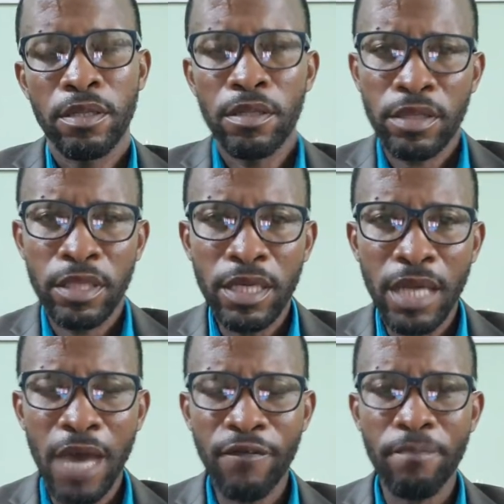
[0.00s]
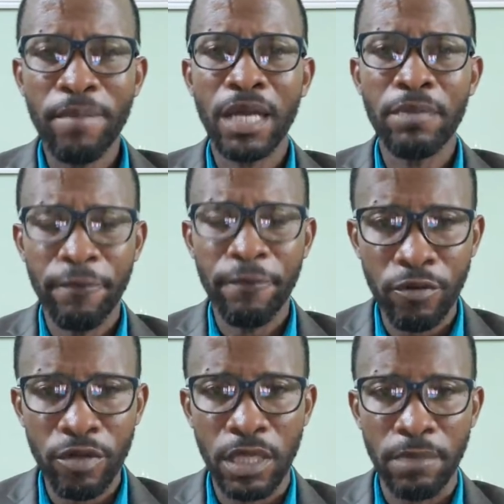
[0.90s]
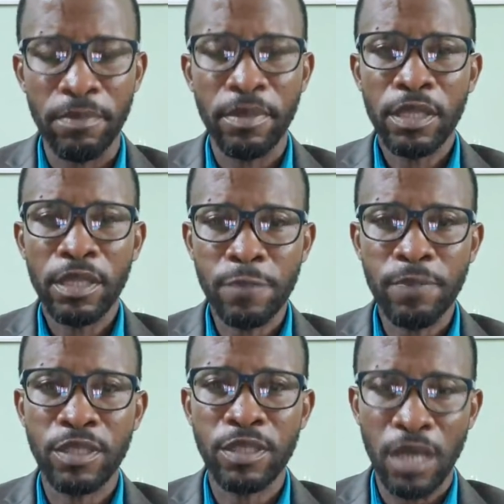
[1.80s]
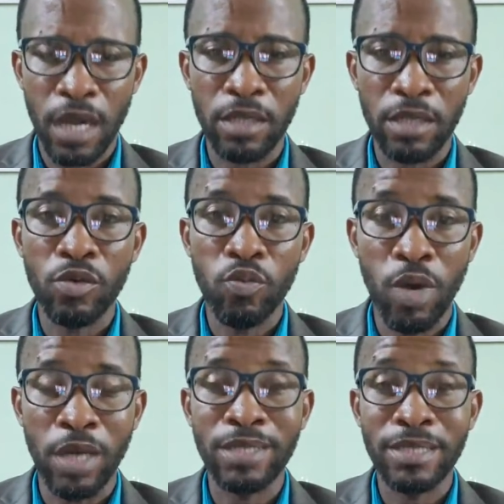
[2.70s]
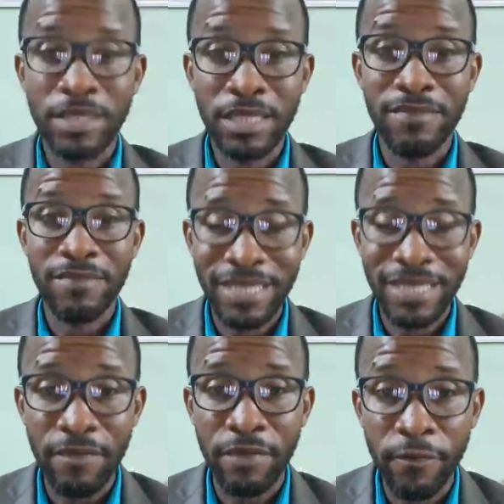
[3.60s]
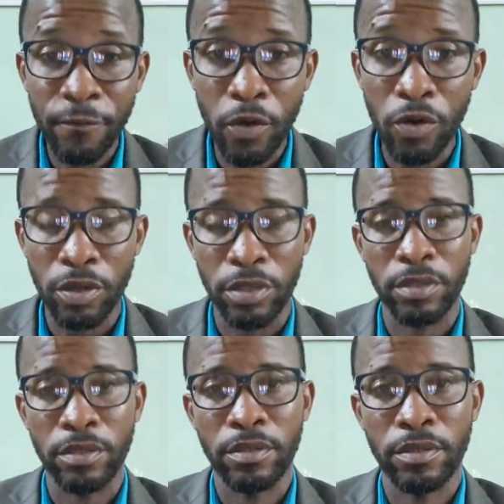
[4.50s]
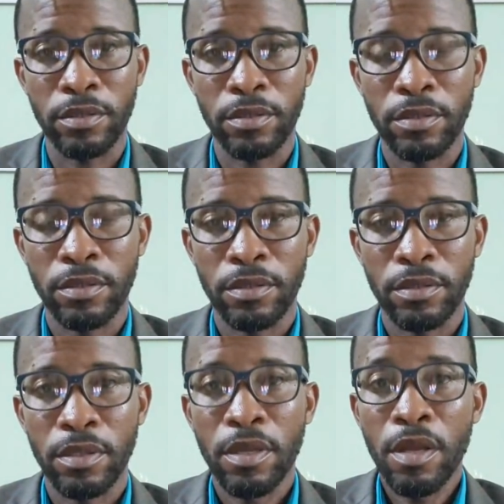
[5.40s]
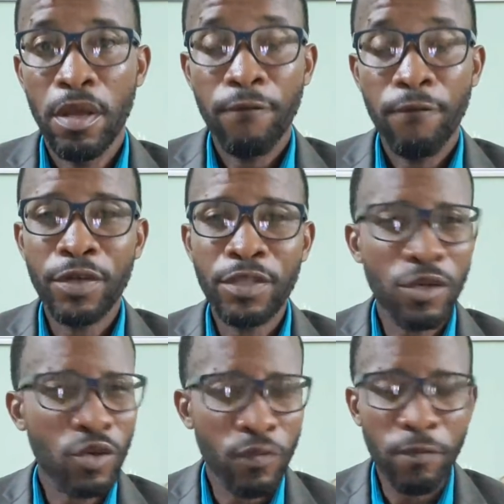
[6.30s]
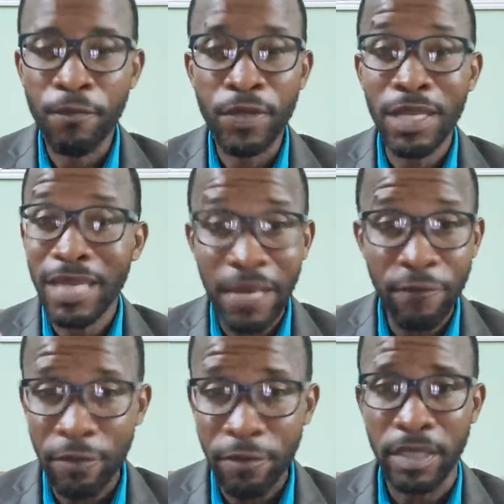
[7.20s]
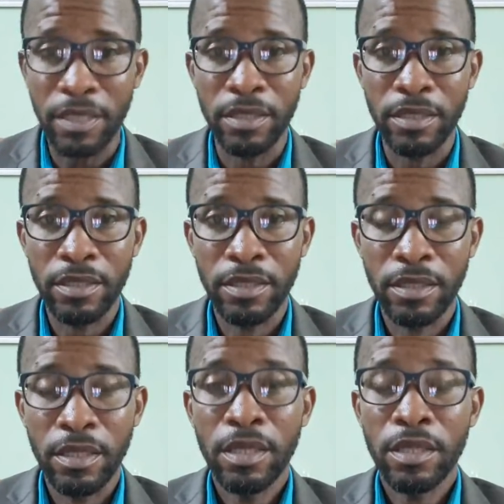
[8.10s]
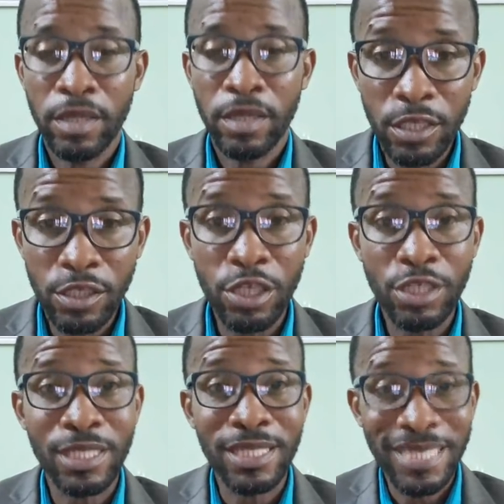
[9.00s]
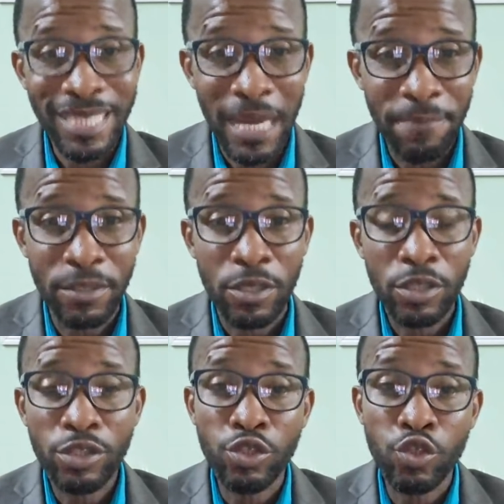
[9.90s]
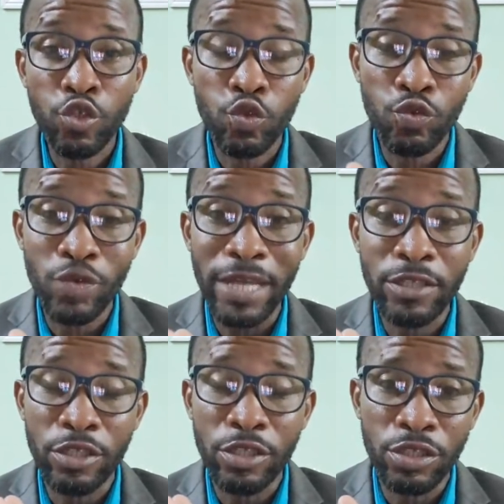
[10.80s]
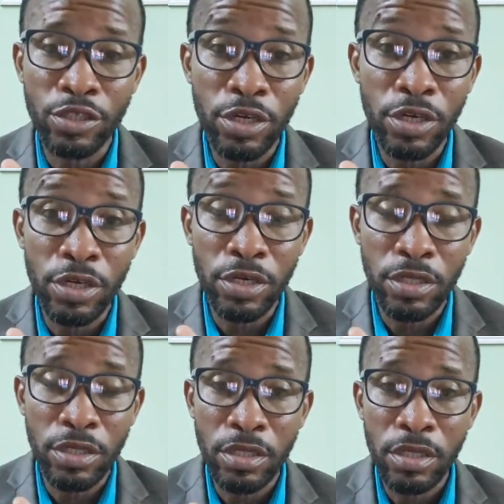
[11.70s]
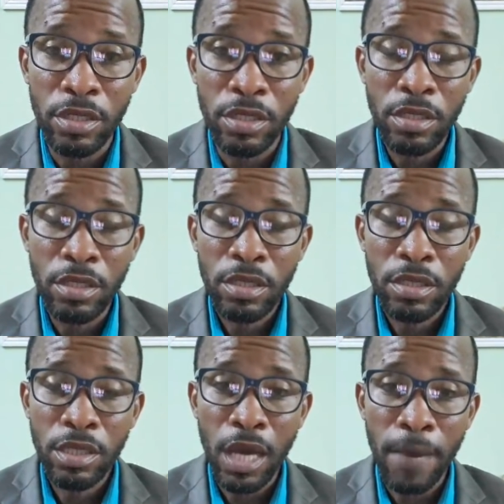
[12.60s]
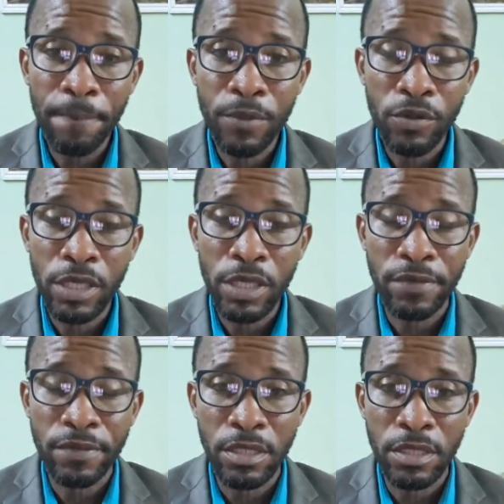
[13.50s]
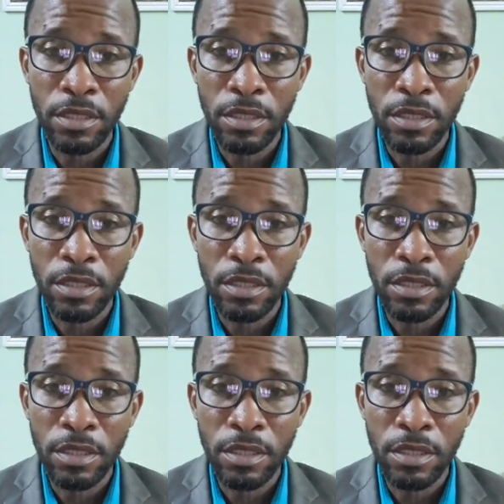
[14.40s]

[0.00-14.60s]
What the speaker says: they have a matter before them that speaks to Article 177.4. For the life of me, these judges kept trying to turn the AFC